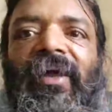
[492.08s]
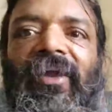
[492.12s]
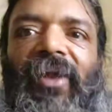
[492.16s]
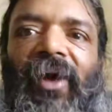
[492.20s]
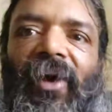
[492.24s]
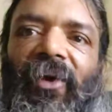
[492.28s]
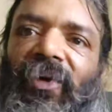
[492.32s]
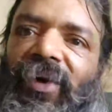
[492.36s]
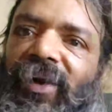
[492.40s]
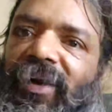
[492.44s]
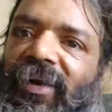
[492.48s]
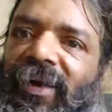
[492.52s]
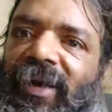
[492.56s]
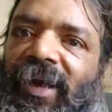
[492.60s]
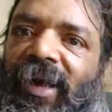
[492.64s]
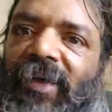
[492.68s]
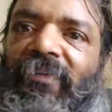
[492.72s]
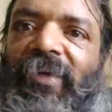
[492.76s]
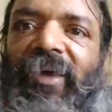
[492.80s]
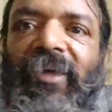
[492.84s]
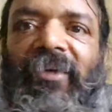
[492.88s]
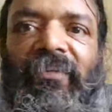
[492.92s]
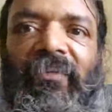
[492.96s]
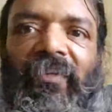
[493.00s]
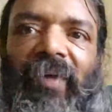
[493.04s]
Now it
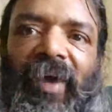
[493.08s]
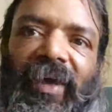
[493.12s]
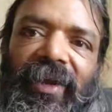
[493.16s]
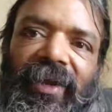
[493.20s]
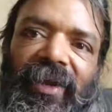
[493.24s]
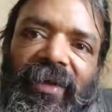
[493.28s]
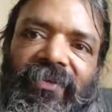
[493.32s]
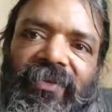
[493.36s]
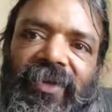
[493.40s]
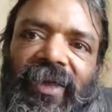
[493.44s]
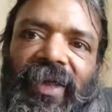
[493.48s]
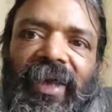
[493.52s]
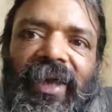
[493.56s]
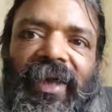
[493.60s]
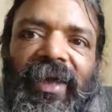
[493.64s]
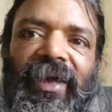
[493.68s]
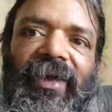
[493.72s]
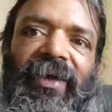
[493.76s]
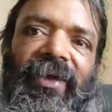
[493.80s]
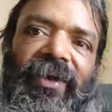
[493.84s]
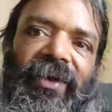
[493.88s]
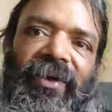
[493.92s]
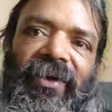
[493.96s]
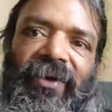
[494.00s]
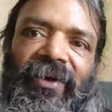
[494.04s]
came as minus
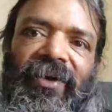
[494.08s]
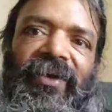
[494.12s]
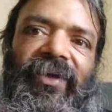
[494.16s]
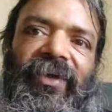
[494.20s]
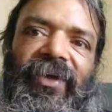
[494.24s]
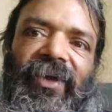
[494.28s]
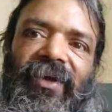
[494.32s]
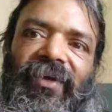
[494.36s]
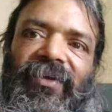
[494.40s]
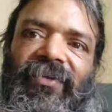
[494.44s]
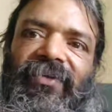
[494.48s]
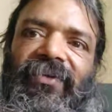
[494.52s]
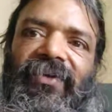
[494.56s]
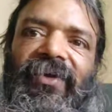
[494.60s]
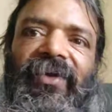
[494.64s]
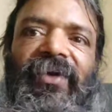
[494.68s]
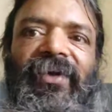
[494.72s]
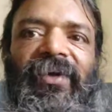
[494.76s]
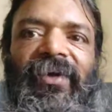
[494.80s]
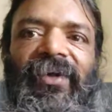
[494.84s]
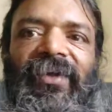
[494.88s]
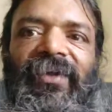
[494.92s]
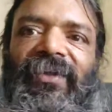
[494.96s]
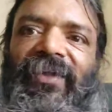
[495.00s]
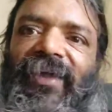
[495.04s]
a dx.
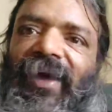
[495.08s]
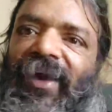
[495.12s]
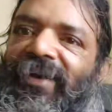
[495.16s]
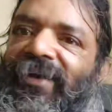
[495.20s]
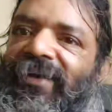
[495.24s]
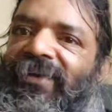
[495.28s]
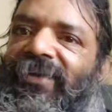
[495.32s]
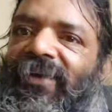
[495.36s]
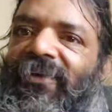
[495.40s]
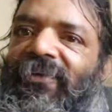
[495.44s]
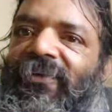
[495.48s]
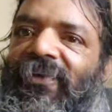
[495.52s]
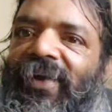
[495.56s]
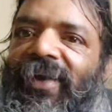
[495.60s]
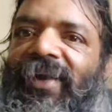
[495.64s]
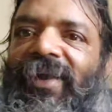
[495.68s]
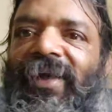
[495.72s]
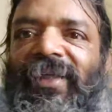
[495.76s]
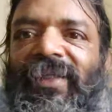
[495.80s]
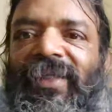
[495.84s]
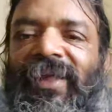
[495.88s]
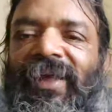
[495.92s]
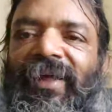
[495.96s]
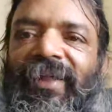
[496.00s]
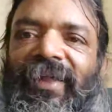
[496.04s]
That is the
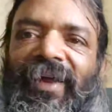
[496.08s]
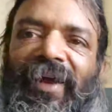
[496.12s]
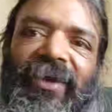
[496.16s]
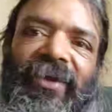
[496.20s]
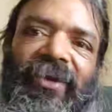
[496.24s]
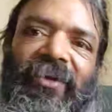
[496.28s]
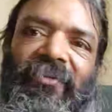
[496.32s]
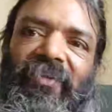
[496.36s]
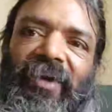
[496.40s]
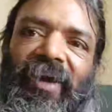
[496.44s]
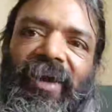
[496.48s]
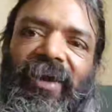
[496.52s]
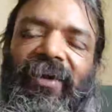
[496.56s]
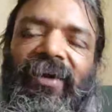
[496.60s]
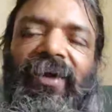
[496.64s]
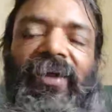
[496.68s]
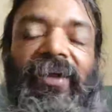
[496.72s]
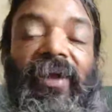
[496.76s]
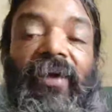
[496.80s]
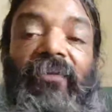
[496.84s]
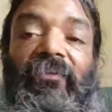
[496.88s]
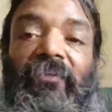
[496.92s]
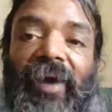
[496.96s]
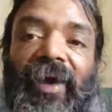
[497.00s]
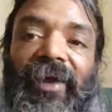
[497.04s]
only thing that remained,
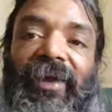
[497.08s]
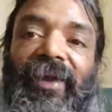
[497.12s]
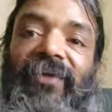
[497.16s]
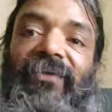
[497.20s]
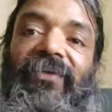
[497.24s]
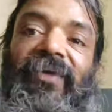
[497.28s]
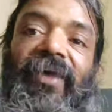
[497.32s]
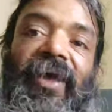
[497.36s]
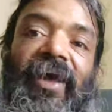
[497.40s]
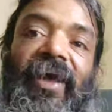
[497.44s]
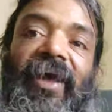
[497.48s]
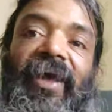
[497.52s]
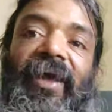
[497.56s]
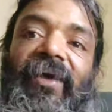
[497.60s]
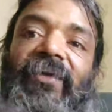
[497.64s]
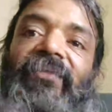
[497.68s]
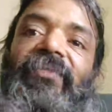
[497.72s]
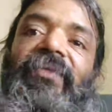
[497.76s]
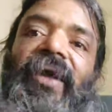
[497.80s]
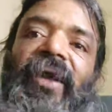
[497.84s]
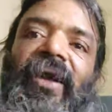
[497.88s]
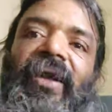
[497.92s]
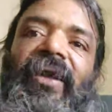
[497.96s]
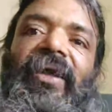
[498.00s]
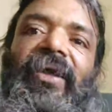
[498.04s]
minus a
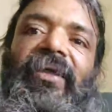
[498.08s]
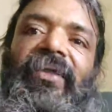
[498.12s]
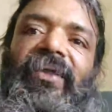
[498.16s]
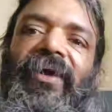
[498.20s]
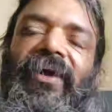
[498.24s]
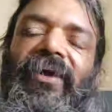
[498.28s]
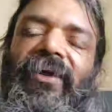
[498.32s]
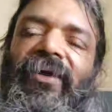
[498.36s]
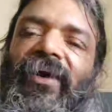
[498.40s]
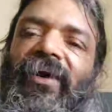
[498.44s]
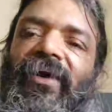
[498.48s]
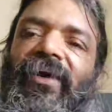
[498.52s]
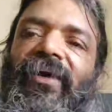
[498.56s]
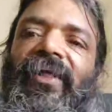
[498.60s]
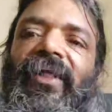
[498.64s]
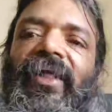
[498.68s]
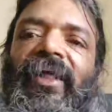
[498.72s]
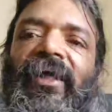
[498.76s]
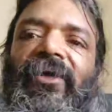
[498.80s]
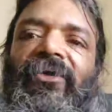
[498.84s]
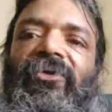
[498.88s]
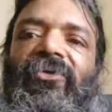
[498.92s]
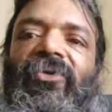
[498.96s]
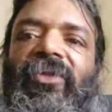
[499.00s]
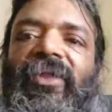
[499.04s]
d theta.
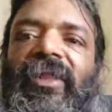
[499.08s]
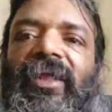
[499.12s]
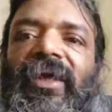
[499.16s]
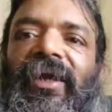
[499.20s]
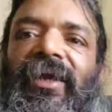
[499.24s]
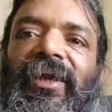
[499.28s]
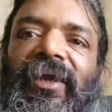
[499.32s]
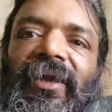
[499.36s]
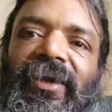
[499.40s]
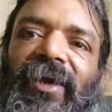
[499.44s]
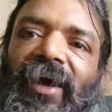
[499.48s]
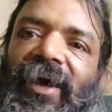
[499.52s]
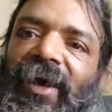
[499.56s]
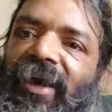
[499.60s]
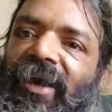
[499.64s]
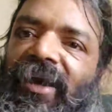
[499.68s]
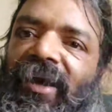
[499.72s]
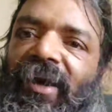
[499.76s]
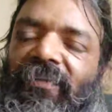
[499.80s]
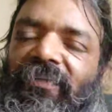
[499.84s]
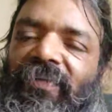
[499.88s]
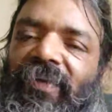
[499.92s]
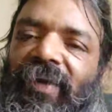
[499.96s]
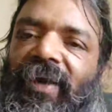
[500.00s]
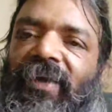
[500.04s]
So d
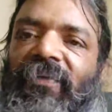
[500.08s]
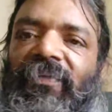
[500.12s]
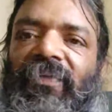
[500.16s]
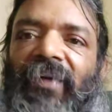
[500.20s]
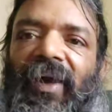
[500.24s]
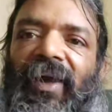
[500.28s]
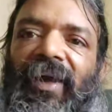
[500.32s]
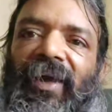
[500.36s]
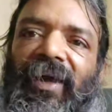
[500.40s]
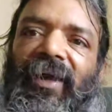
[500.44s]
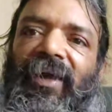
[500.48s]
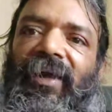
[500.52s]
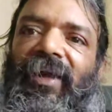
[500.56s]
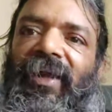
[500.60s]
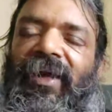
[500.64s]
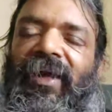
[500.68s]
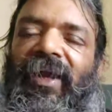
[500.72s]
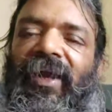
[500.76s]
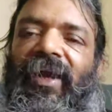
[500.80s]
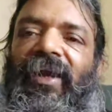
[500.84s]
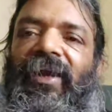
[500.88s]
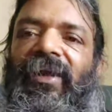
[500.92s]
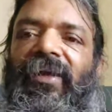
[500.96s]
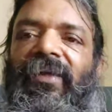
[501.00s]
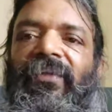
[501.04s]
theta, if I
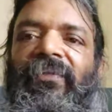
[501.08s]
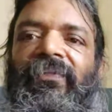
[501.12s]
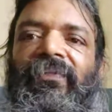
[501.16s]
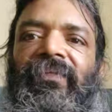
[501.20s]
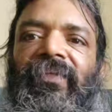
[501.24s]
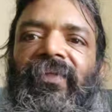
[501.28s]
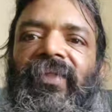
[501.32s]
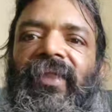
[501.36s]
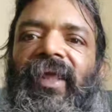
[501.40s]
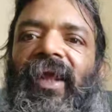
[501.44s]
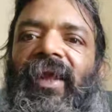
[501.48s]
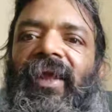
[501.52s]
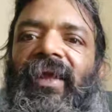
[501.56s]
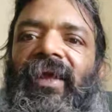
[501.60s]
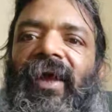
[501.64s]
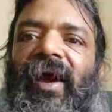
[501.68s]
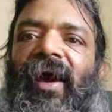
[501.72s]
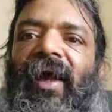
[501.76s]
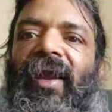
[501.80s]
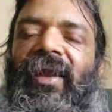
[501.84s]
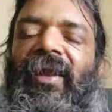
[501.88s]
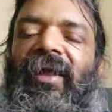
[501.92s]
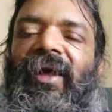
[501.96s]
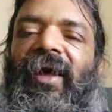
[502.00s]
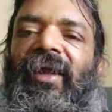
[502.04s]
integrate, then
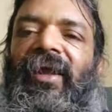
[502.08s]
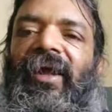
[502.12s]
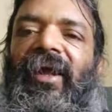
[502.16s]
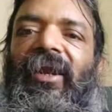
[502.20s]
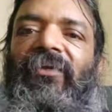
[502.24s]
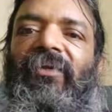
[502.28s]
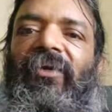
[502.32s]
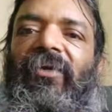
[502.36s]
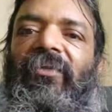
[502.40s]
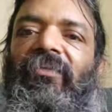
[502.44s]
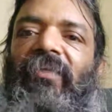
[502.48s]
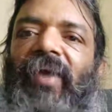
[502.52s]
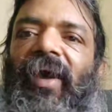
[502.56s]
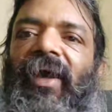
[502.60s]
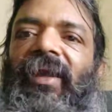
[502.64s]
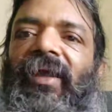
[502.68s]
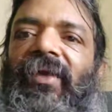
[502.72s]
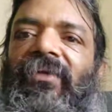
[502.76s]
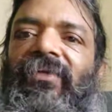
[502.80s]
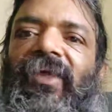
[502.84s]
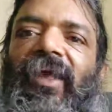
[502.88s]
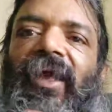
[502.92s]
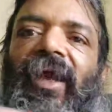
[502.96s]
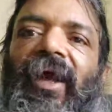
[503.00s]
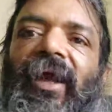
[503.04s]
earlier it was
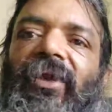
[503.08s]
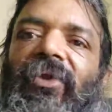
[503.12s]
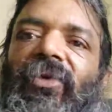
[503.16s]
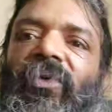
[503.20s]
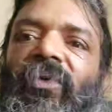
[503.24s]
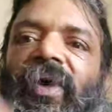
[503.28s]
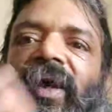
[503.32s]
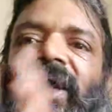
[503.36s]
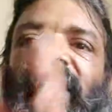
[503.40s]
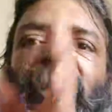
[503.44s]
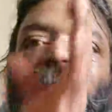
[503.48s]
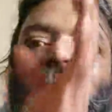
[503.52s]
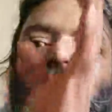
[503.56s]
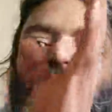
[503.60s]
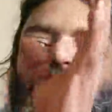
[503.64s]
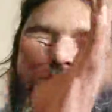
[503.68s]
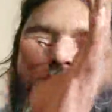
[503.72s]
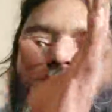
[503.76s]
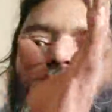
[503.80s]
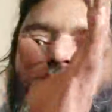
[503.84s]
minus a to a.